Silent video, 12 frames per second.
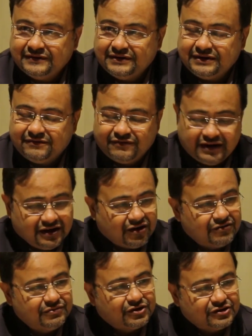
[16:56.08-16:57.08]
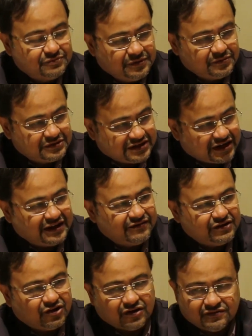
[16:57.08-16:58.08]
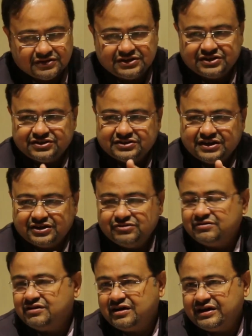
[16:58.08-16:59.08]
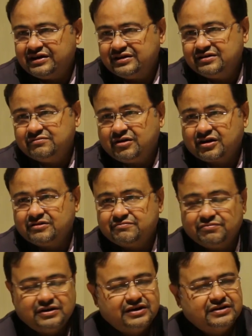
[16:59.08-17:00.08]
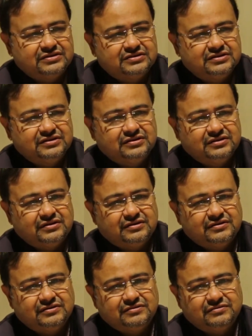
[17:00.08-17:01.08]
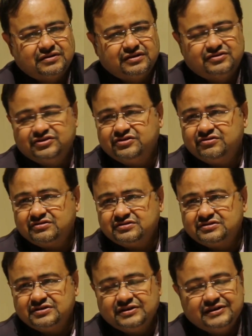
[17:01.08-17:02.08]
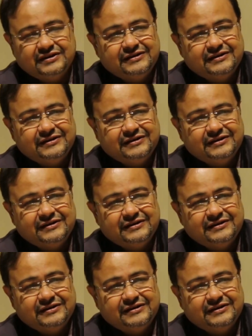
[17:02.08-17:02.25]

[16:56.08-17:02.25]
It fell down because people started having conversations like you and I in a marketplace, in the cathedrals.